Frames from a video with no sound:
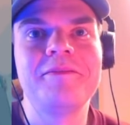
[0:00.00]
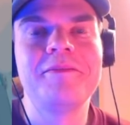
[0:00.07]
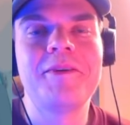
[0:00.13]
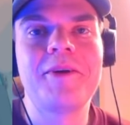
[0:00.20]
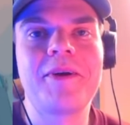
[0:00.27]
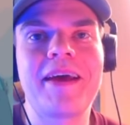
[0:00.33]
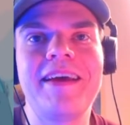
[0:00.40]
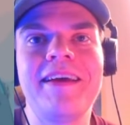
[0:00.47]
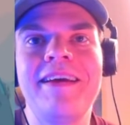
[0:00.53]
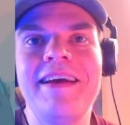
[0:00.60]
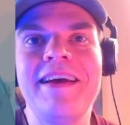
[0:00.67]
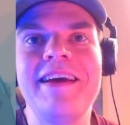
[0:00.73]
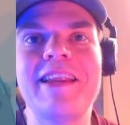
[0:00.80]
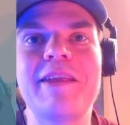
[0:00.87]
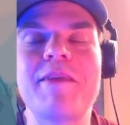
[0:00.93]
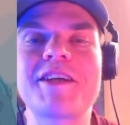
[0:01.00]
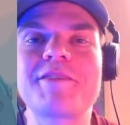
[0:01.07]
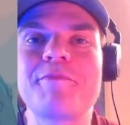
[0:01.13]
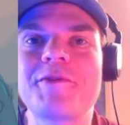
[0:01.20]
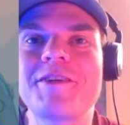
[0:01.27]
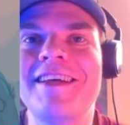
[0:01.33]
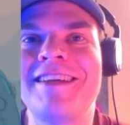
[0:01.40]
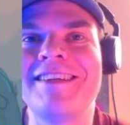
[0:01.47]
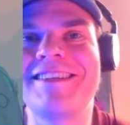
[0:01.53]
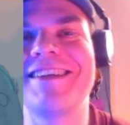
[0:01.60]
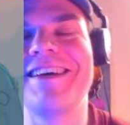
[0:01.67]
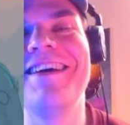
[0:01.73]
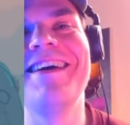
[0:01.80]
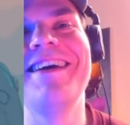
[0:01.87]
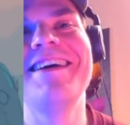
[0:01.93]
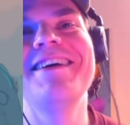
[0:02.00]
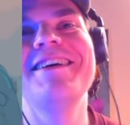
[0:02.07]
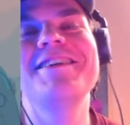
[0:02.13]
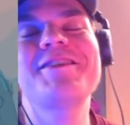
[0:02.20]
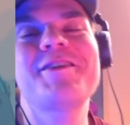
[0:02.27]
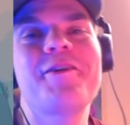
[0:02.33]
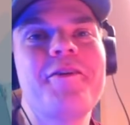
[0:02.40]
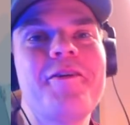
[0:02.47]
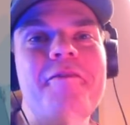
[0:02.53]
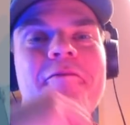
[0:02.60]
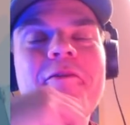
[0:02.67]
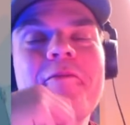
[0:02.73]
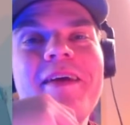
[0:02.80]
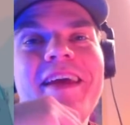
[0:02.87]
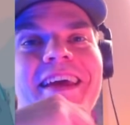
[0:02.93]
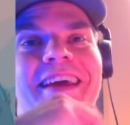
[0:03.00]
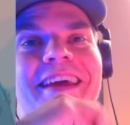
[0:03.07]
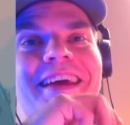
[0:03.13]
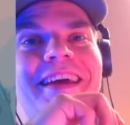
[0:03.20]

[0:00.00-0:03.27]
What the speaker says: Okay, makes more sense. So for me,